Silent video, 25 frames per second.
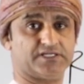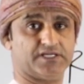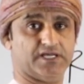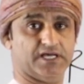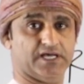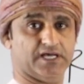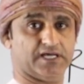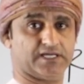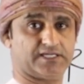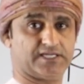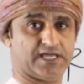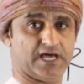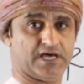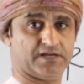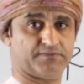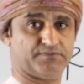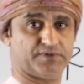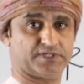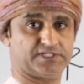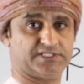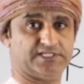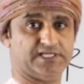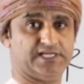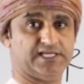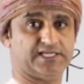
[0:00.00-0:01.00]

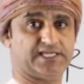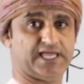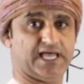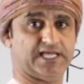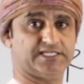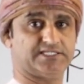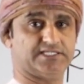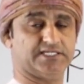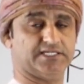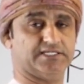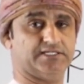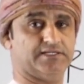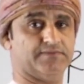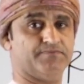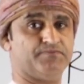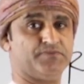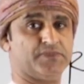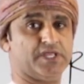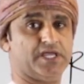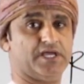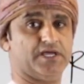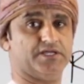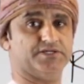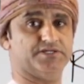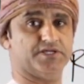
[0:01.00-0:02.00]
carboxylic acid
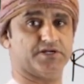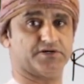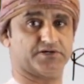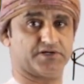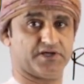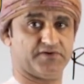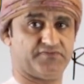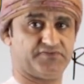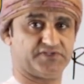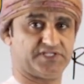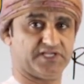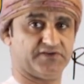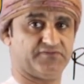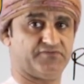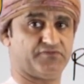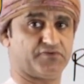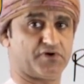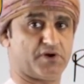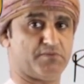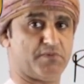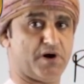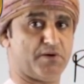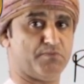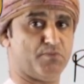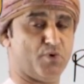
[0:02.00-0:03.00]
derivative
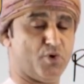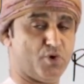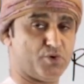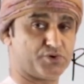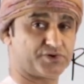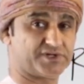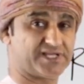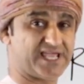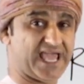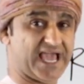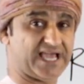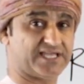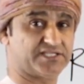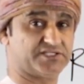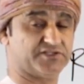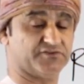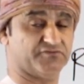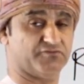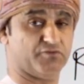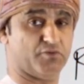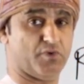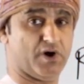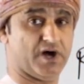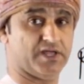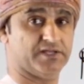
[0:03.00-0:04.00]
from a more
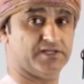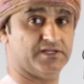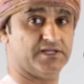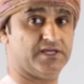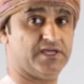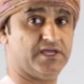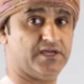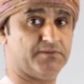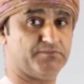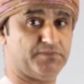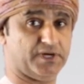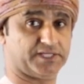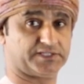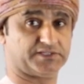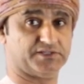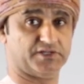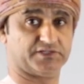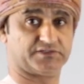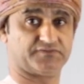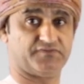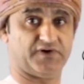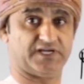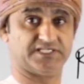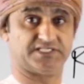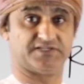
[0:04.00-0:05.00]
reactive one, but
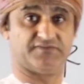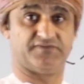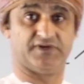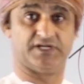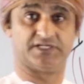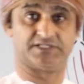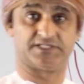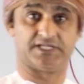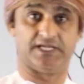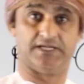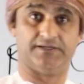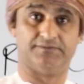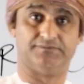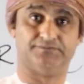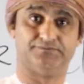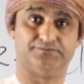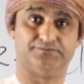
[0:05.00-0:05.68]
not vice versa.